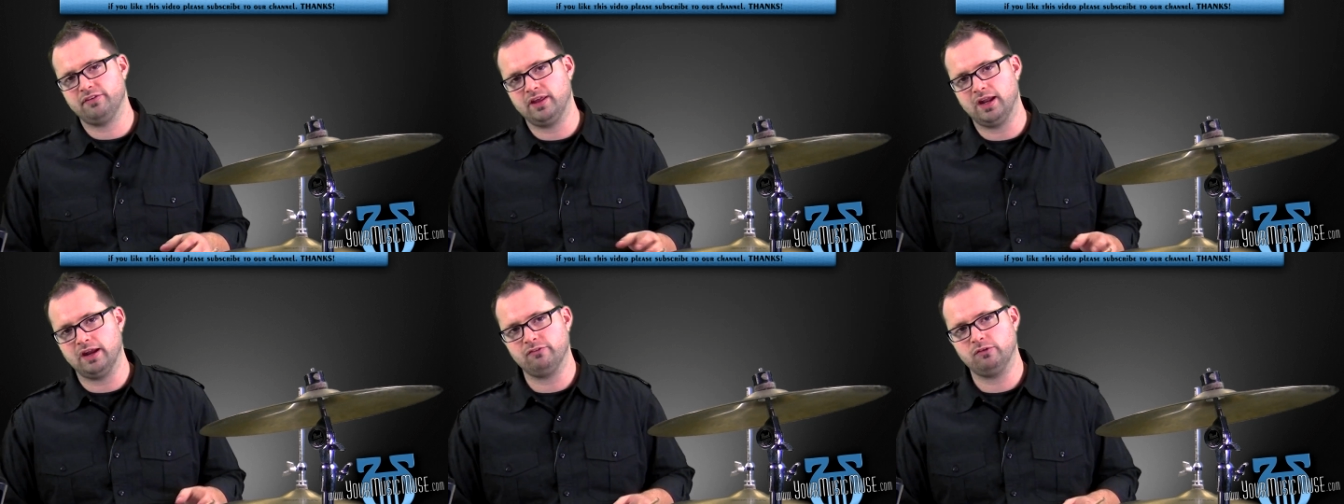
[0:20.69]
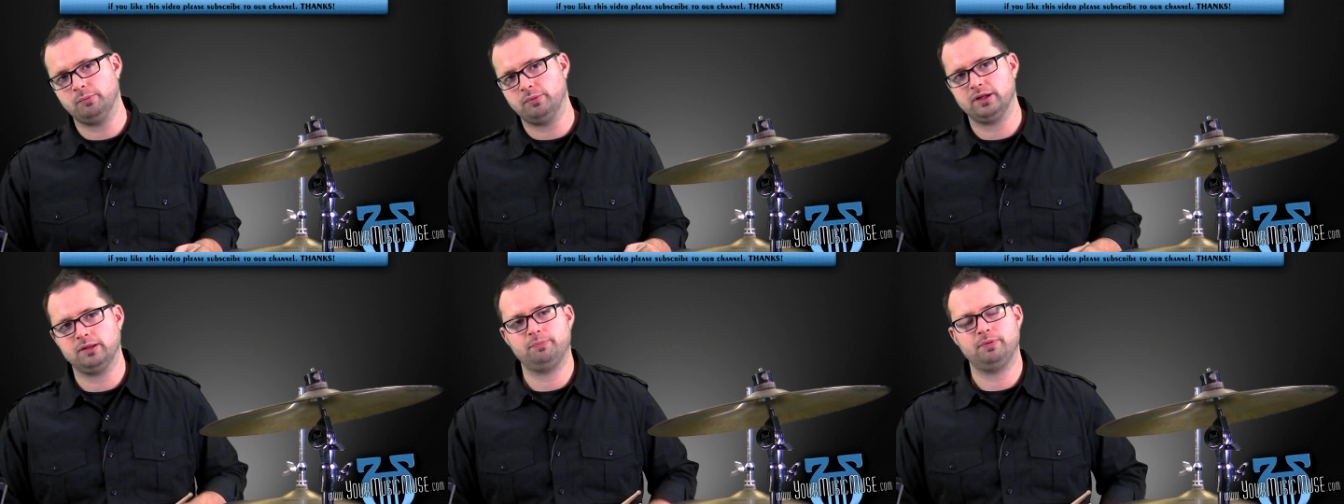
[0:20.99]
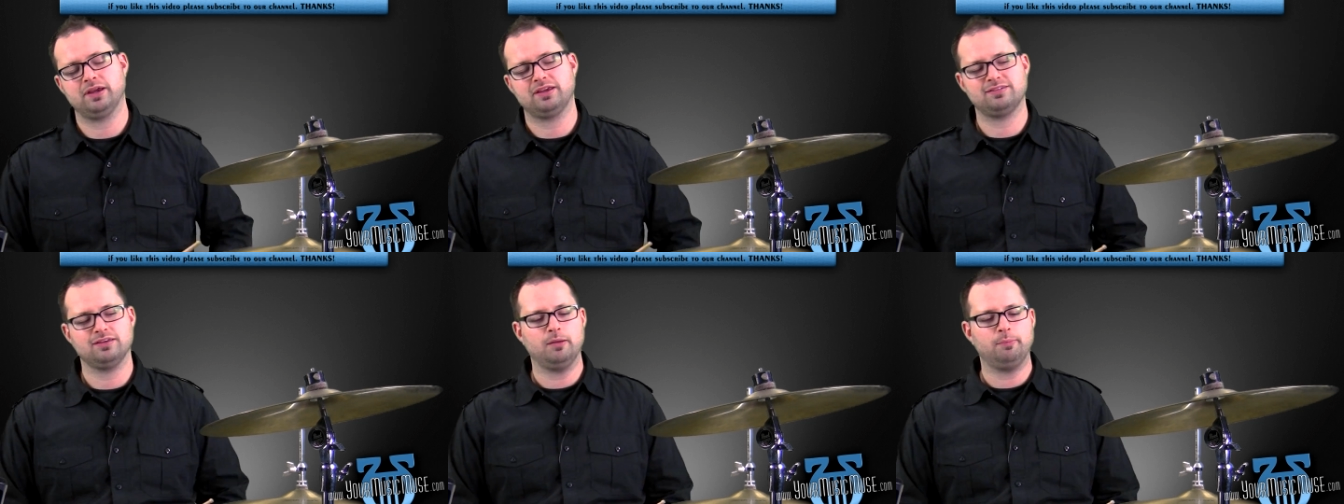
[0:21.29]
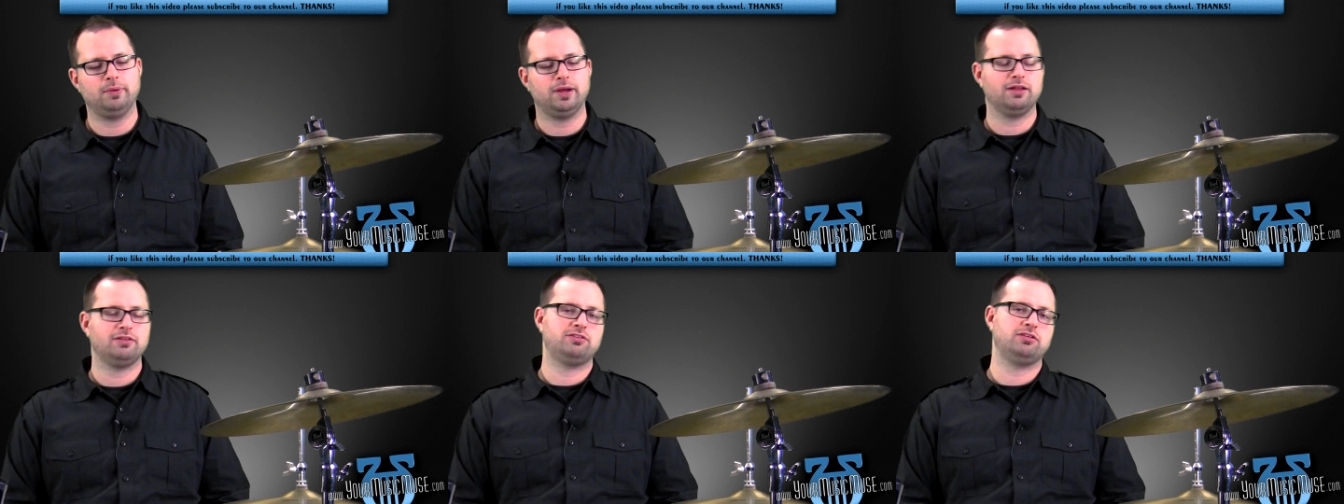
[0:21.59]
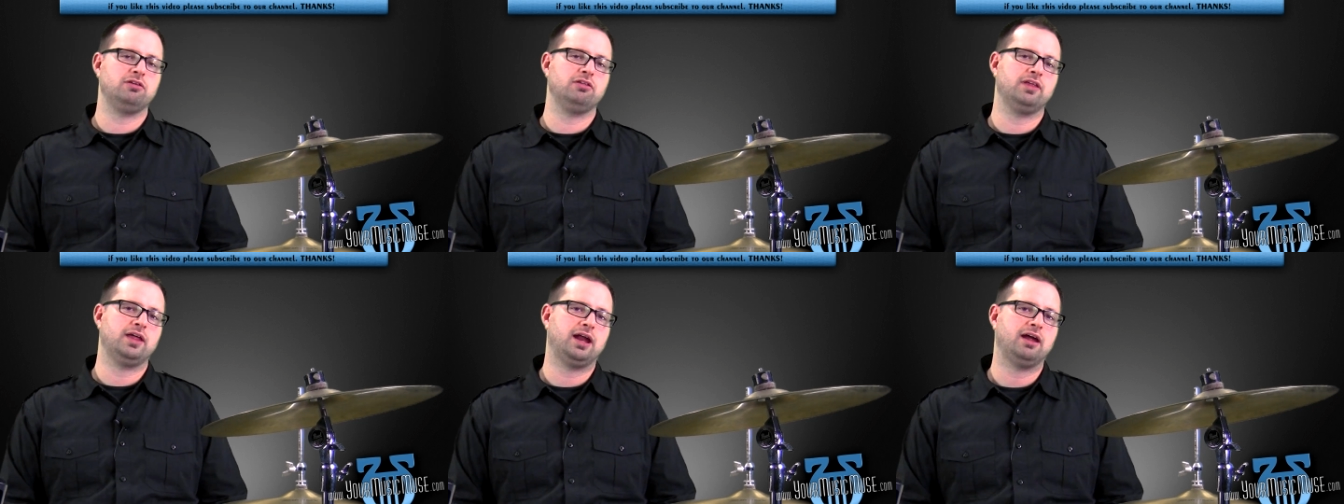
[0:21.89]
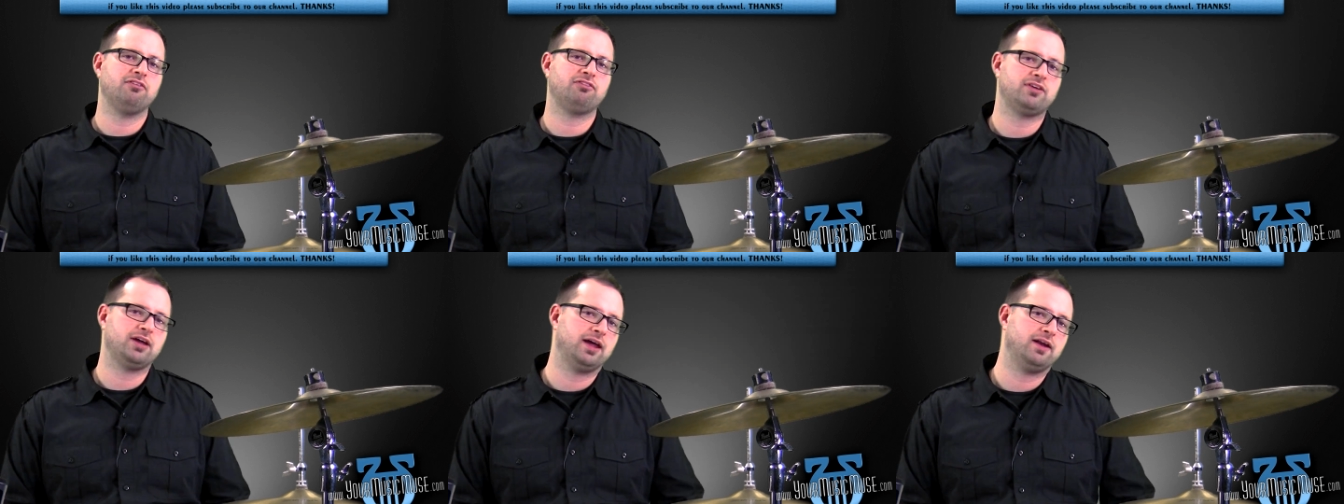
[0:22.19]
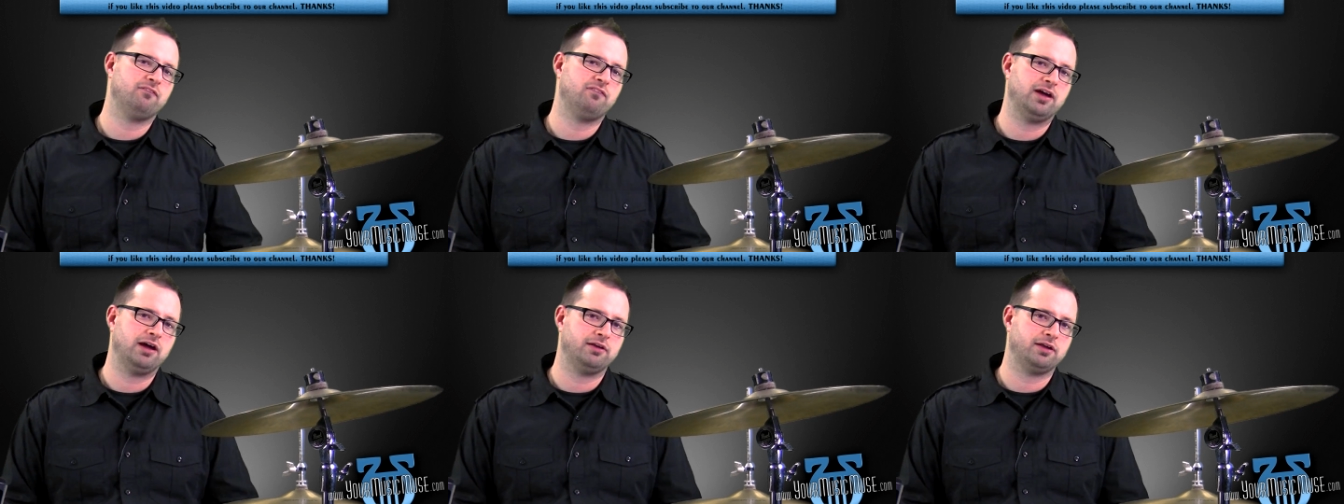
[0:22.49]
that everybody picks up on too that I've kind
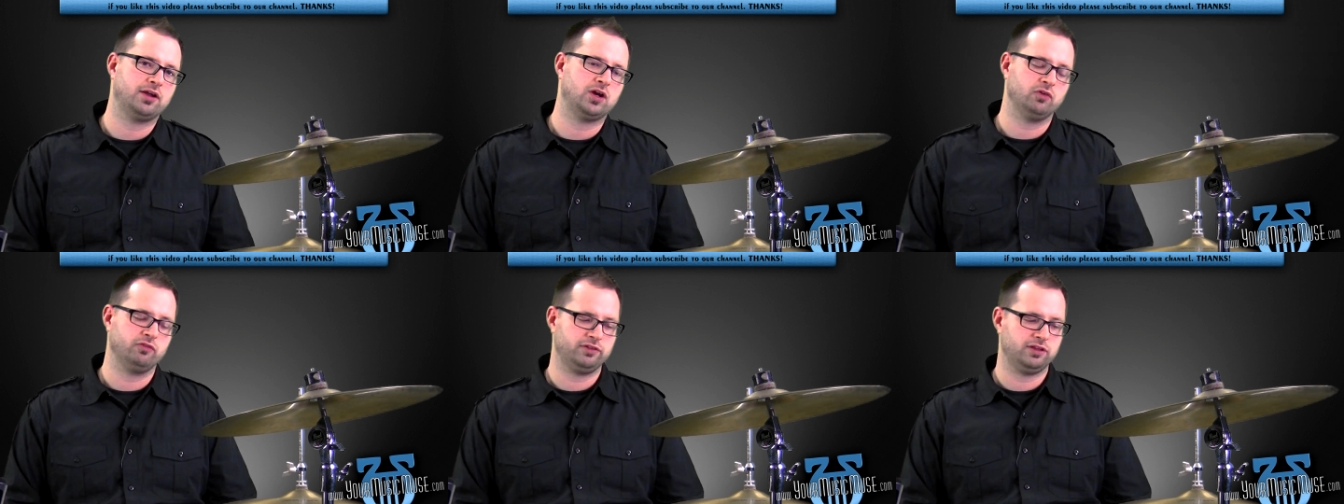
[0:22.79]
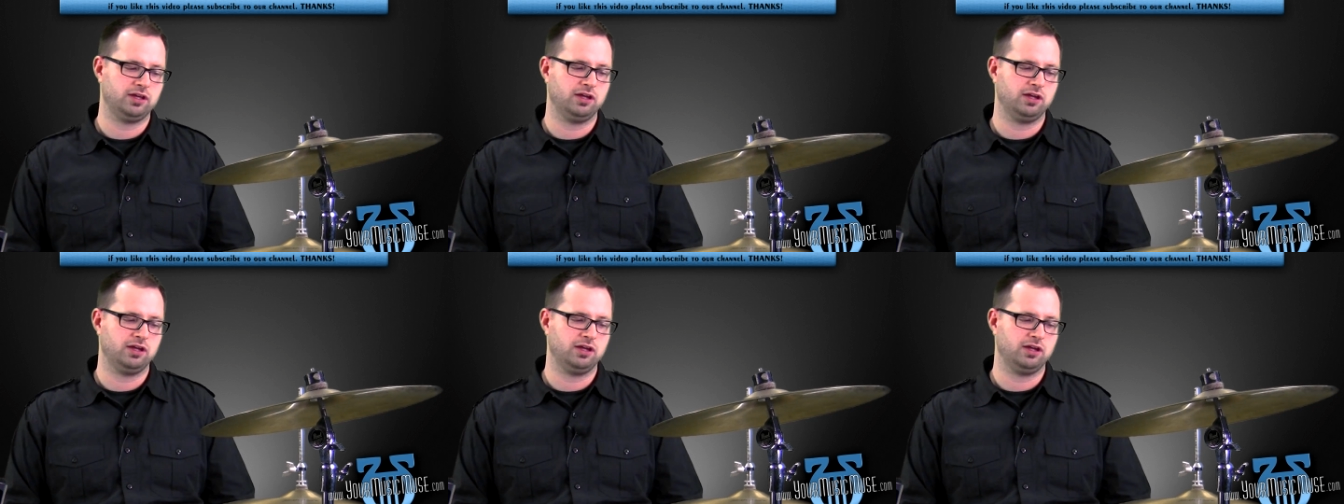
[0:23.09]
of found out over the